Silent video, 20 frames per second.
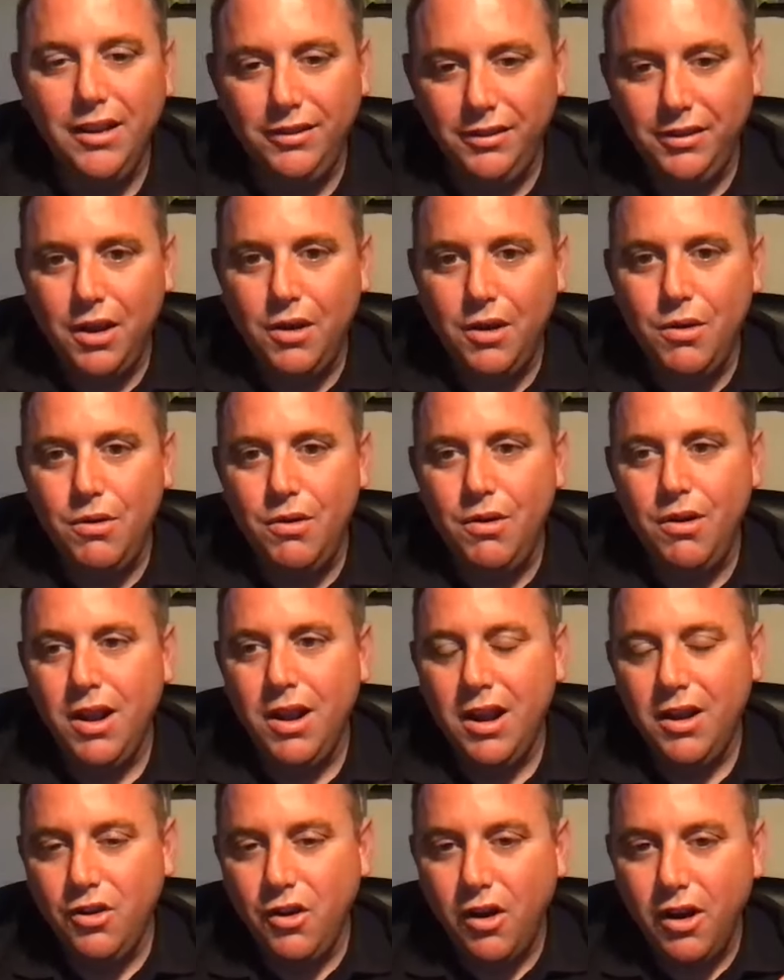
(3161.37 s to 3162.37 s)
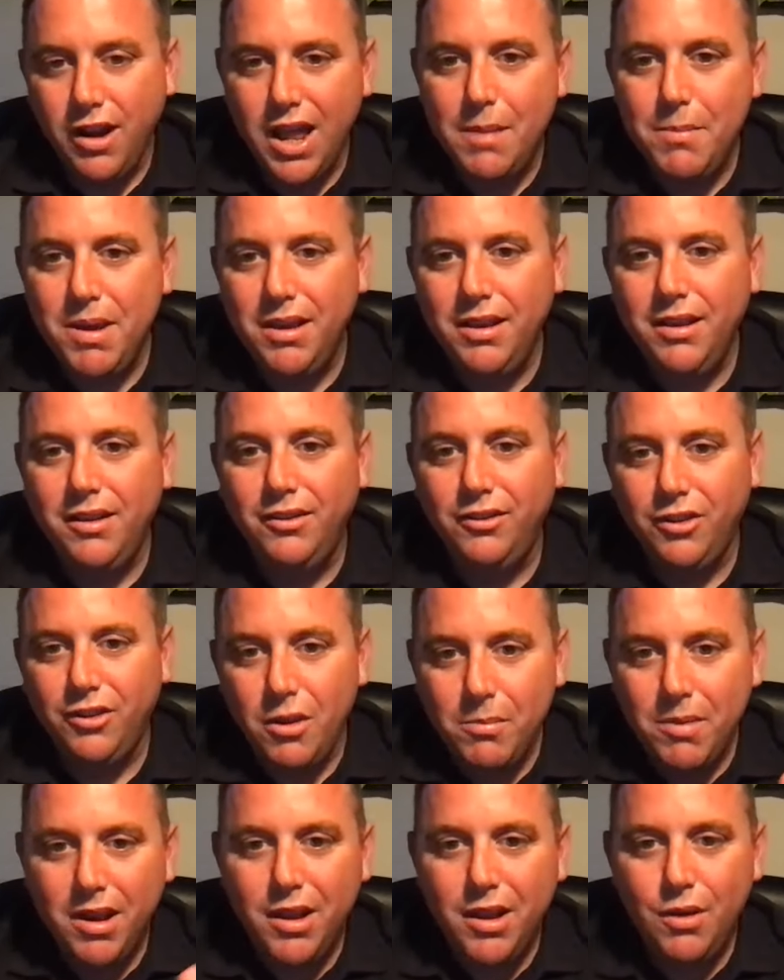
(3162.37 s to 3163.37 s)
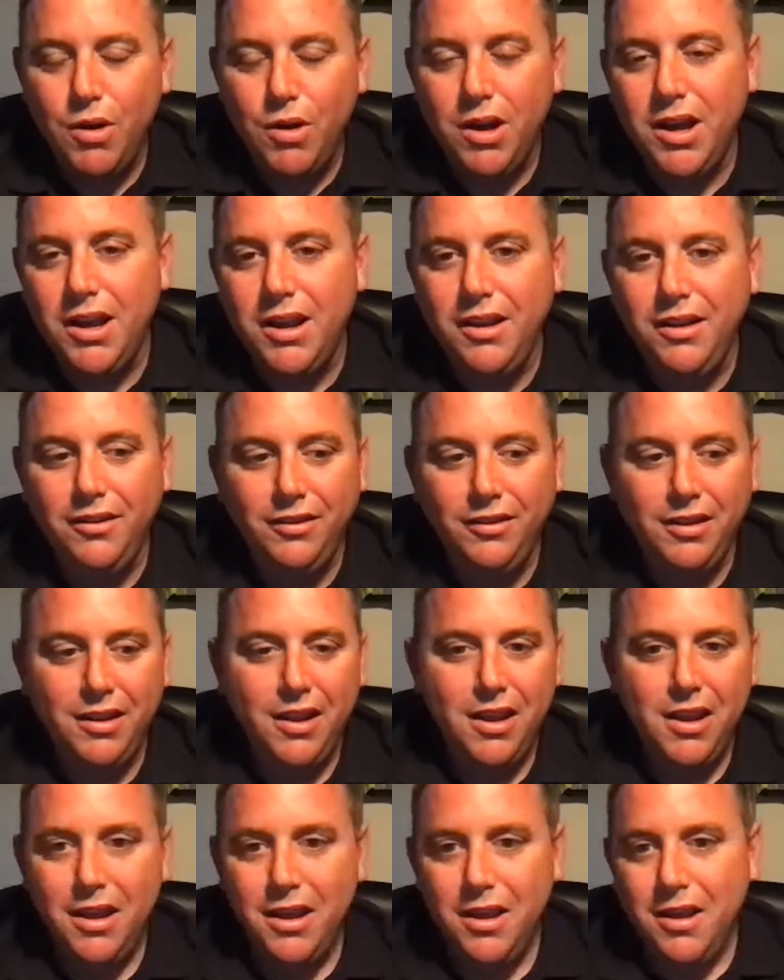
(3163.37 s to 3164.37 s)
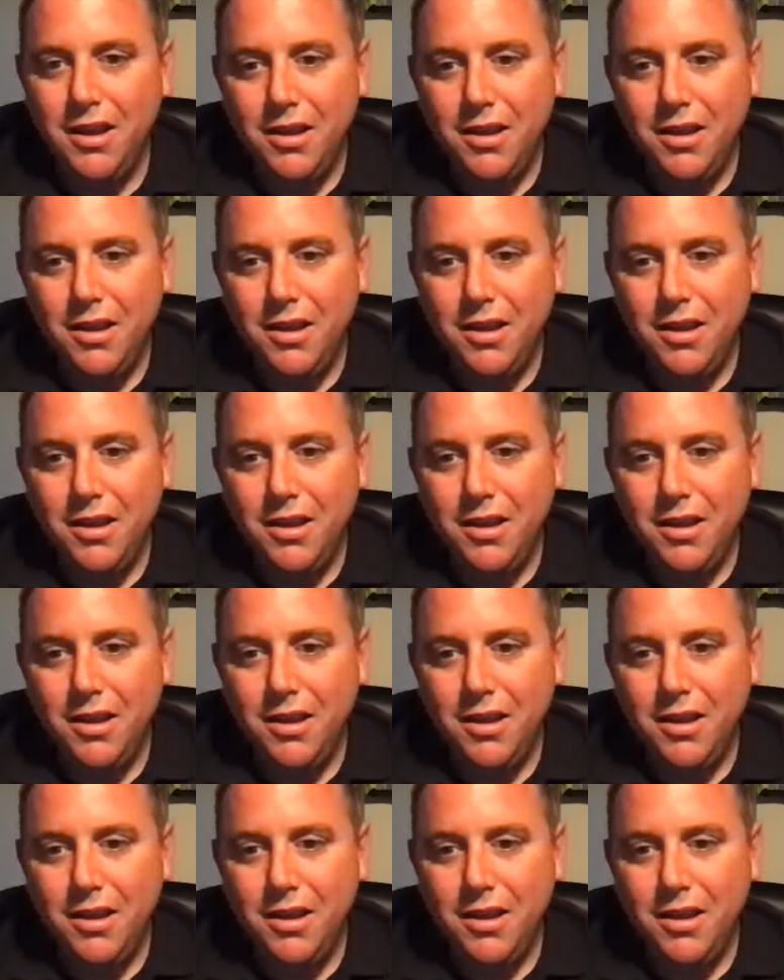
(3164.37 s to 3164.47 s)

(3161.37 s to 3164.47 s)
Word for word: It's so dynamic in so many ways.